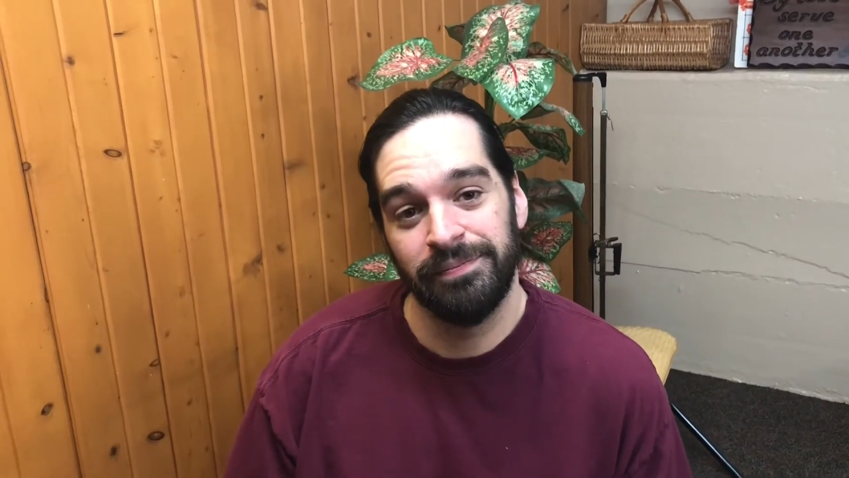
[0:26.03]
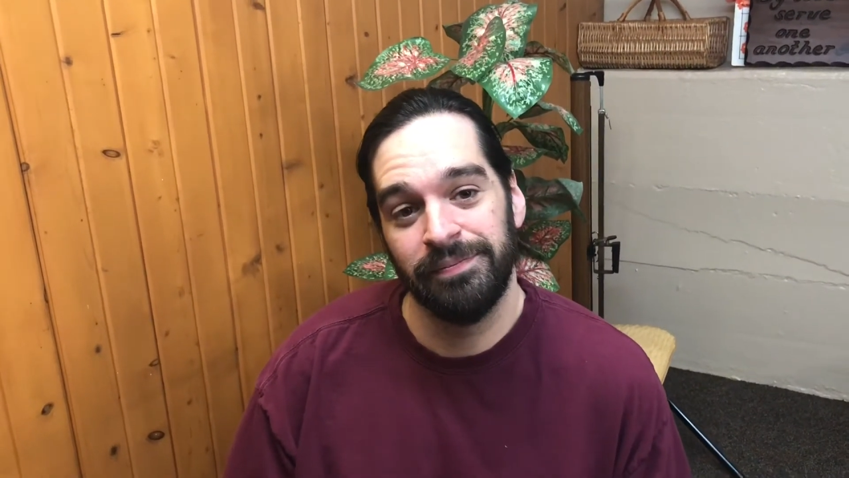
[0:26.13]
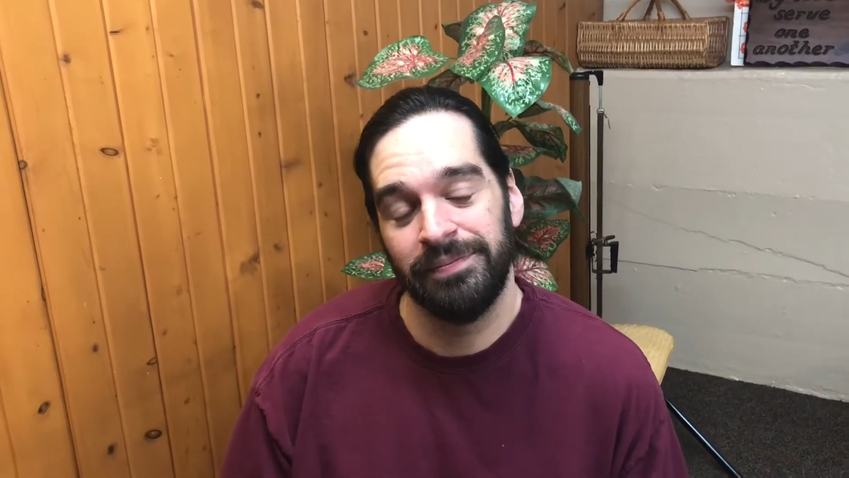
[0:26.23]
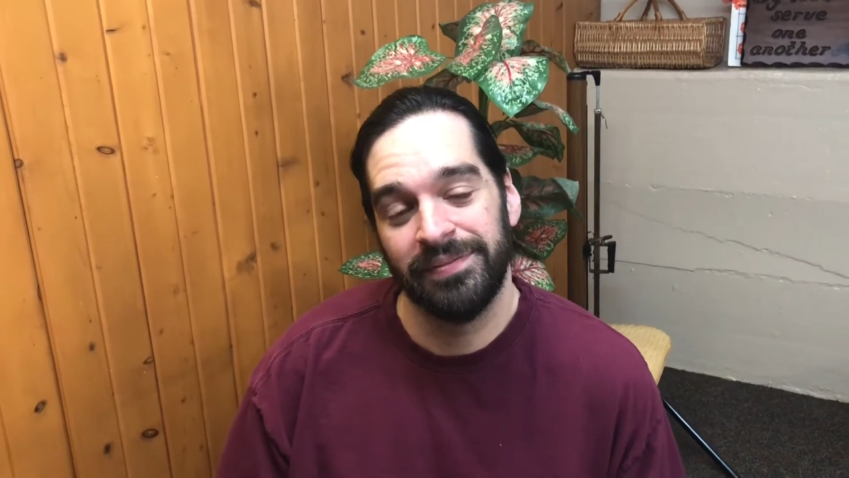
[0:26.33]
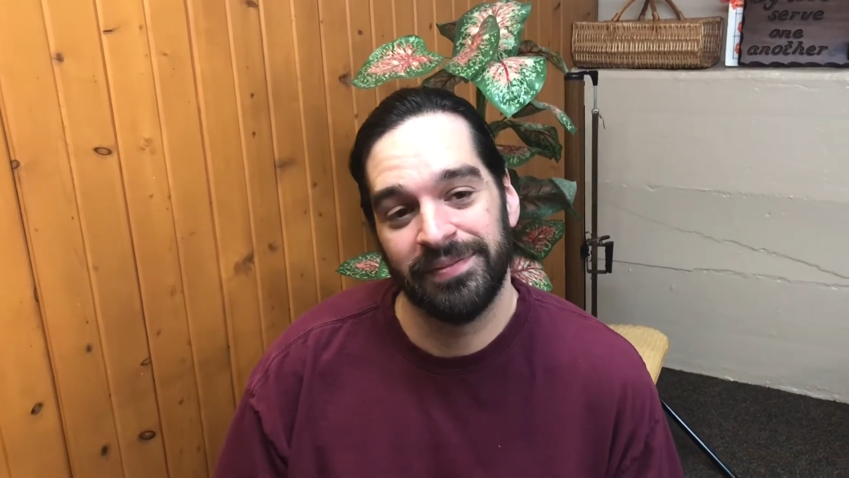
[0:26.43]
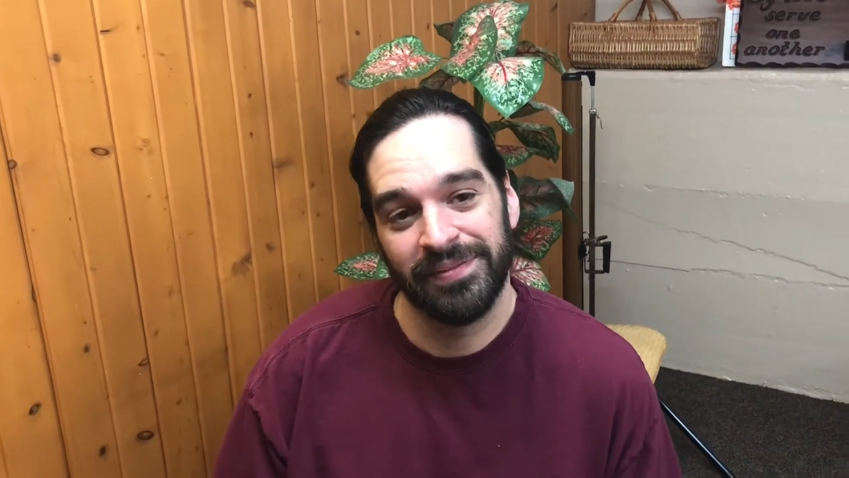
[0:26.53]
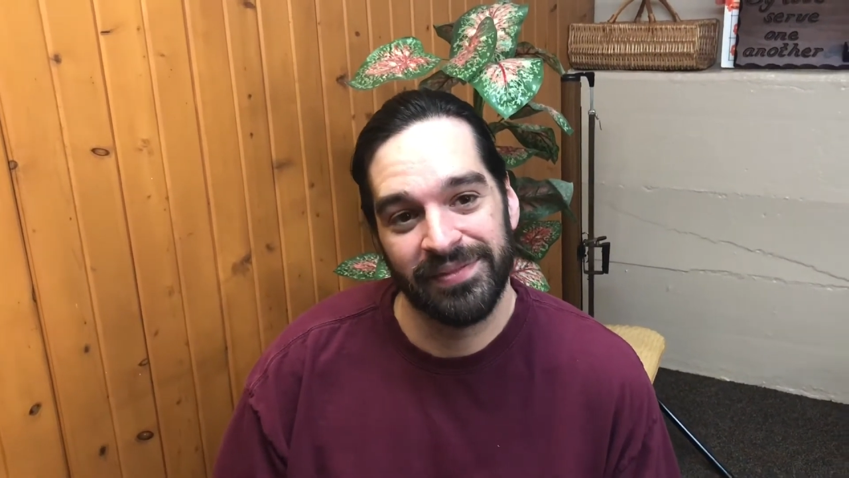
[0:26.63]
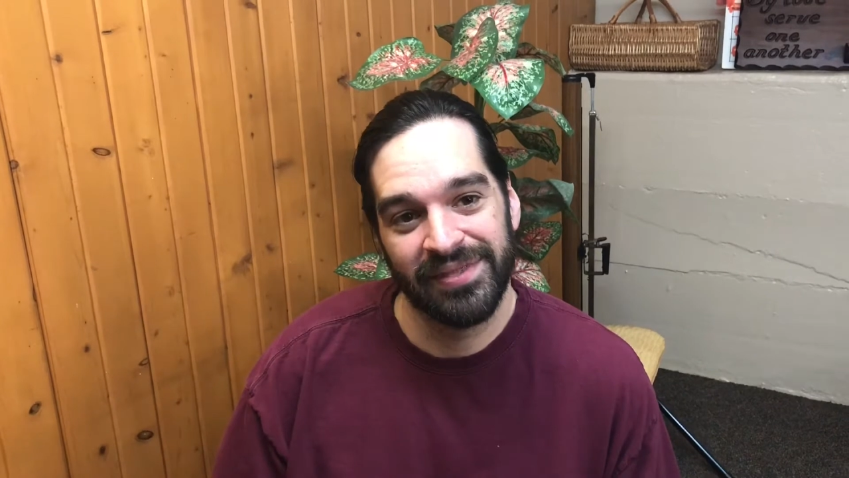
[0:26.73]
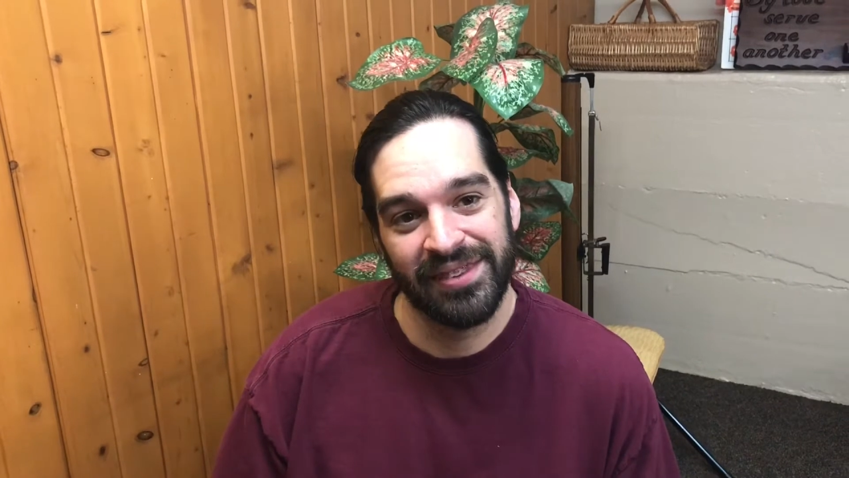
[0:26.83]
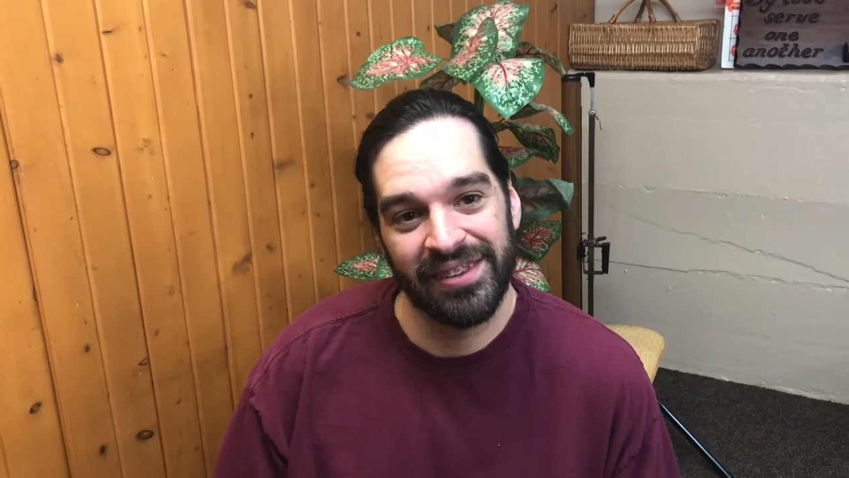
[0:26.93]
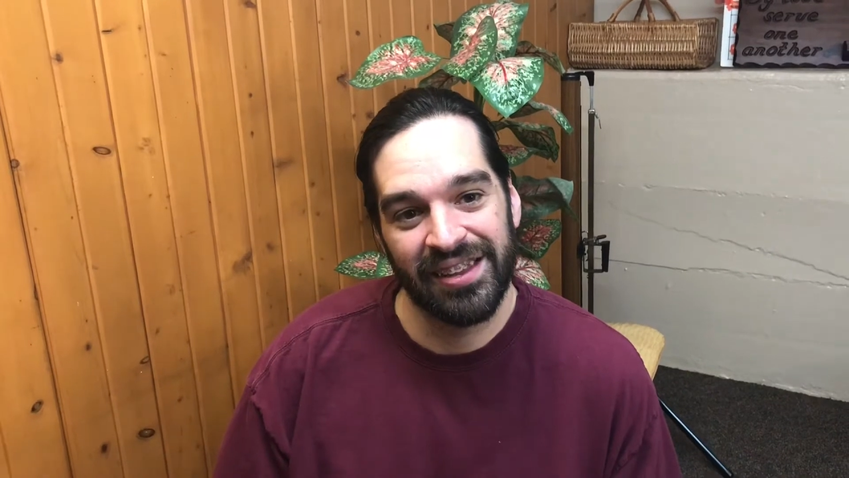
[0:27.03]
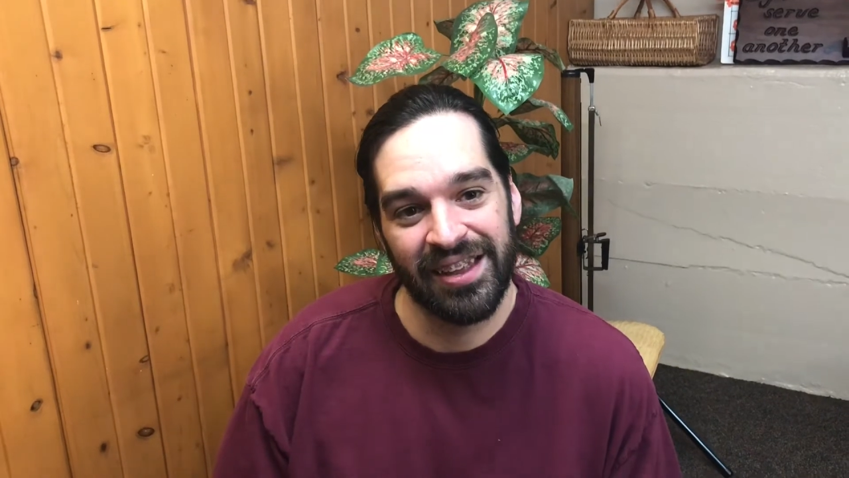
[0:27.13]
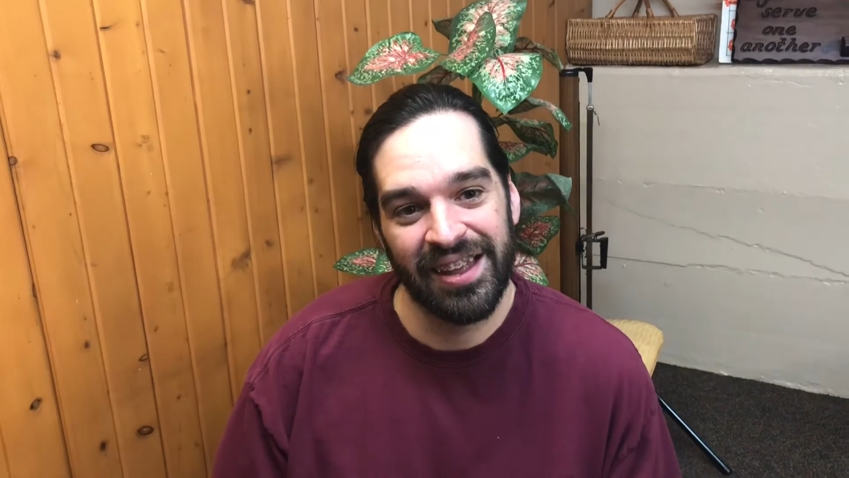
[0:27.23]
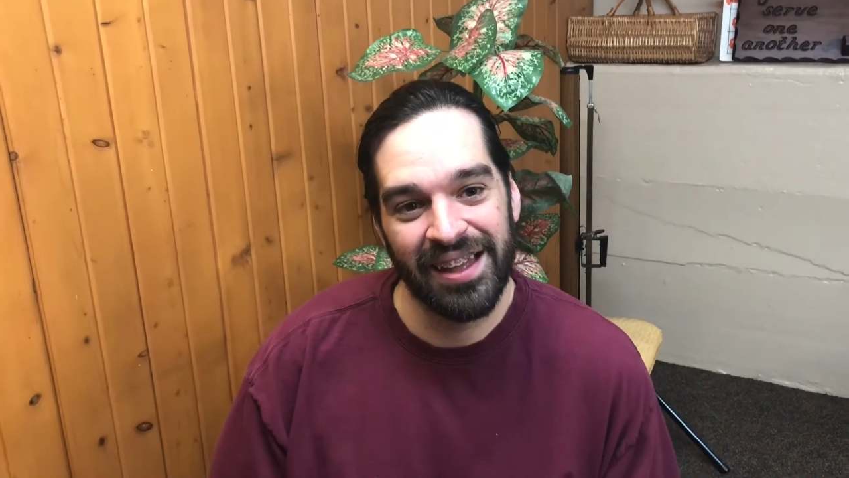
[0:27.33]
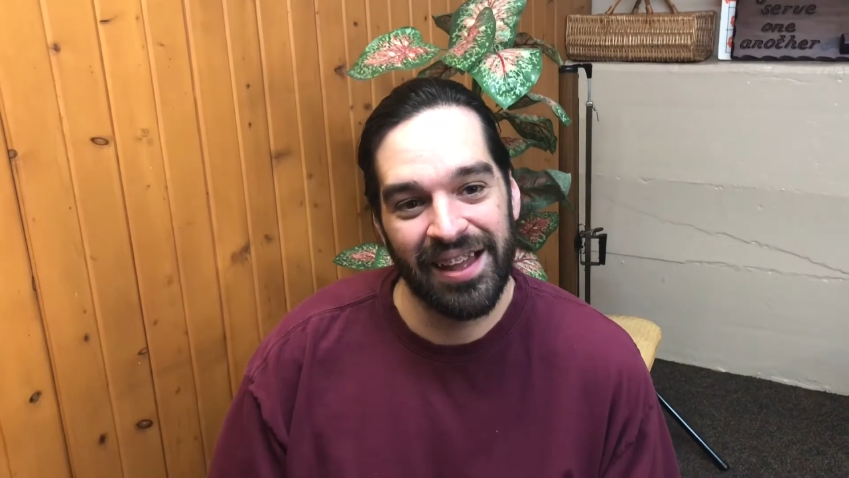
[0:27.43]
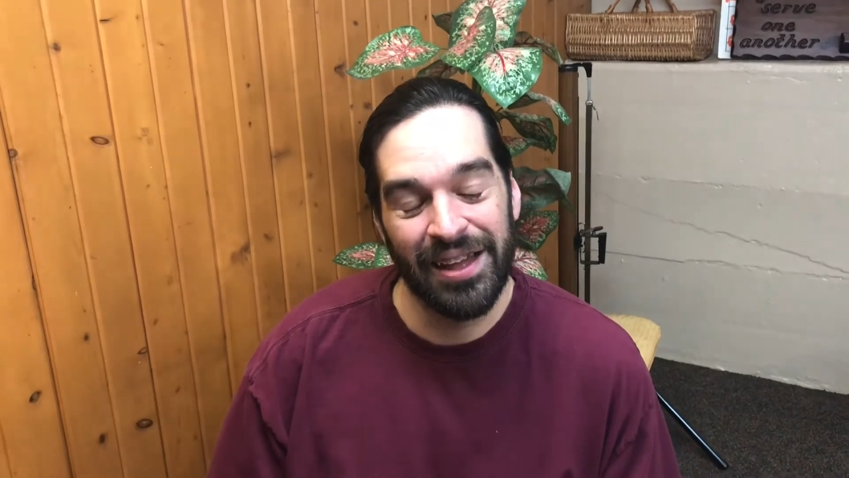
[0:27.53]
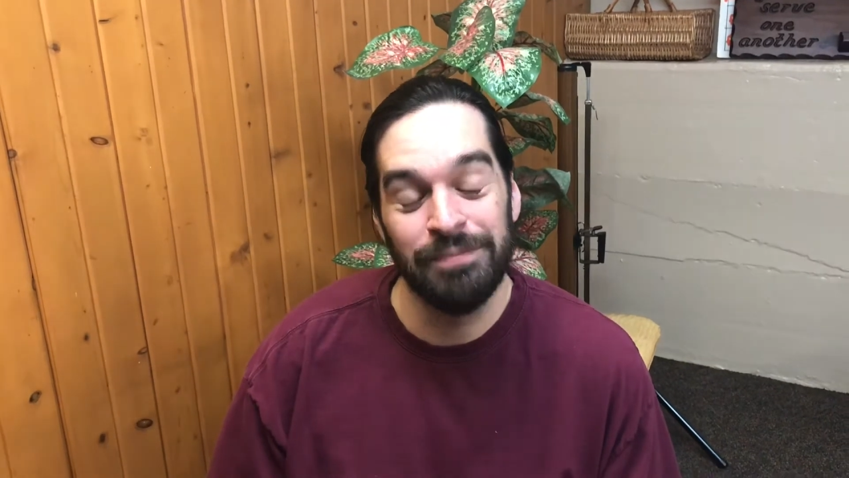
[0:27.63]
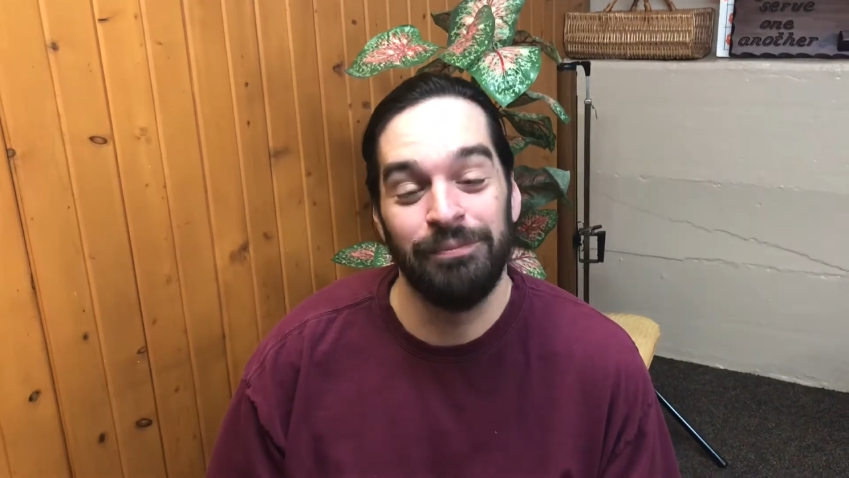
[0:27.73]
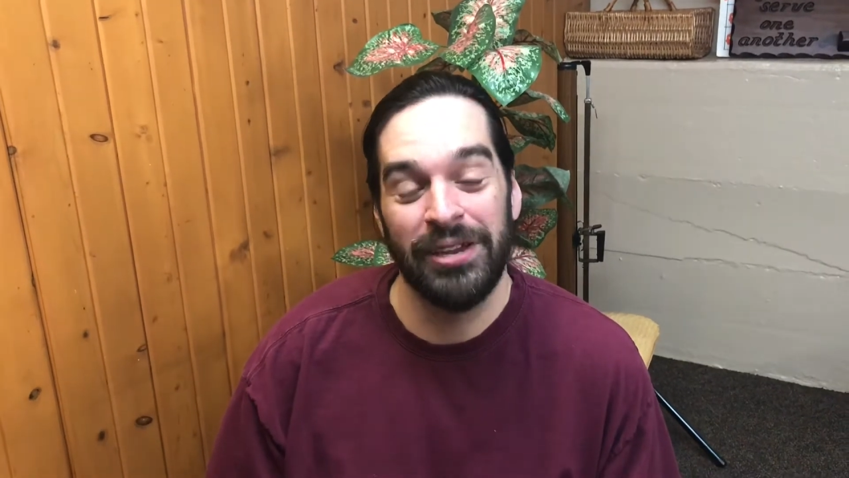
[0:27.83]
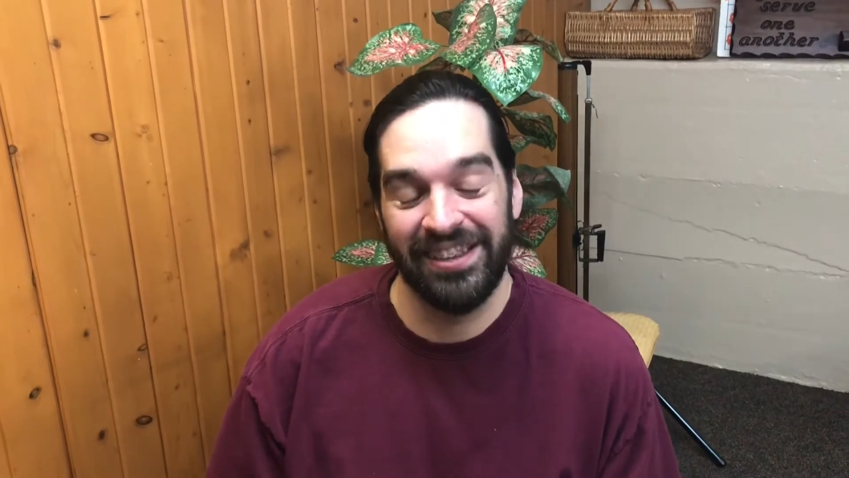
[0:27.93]
What's your favorite
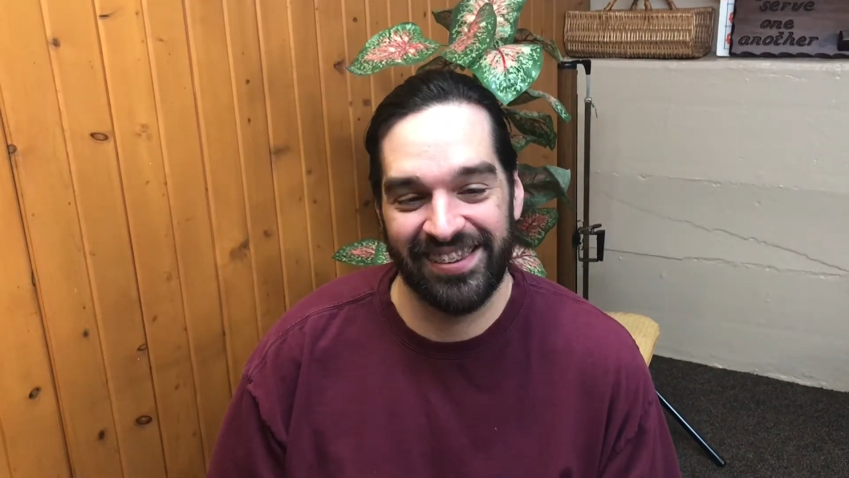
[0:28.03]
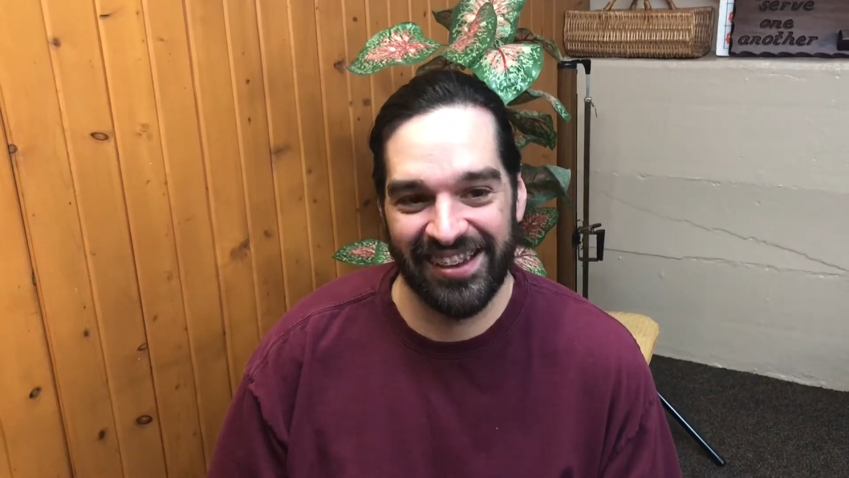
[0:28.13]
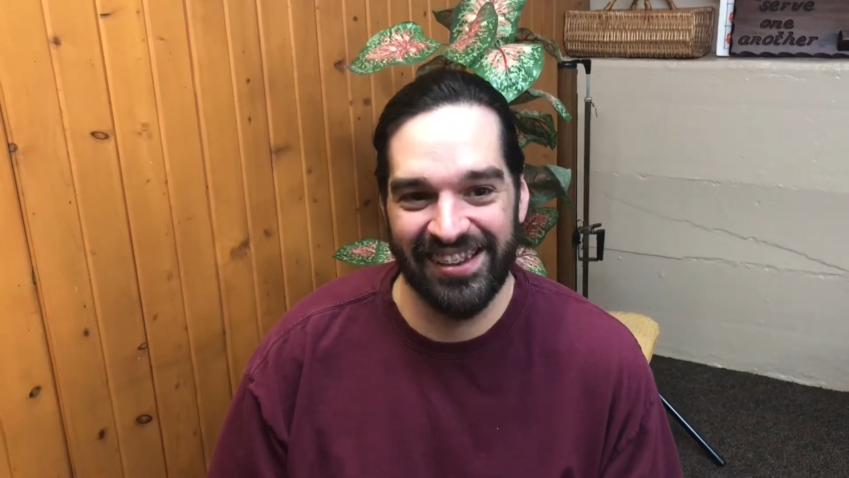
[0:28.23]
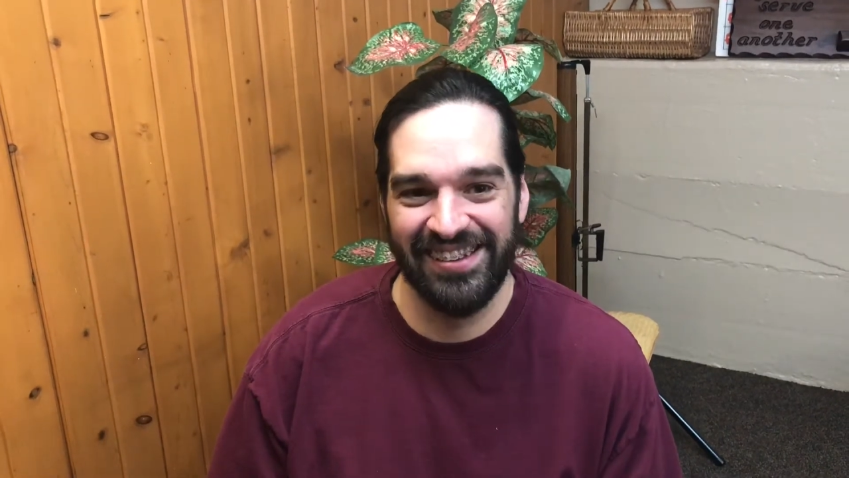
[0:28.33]
food? Pizza.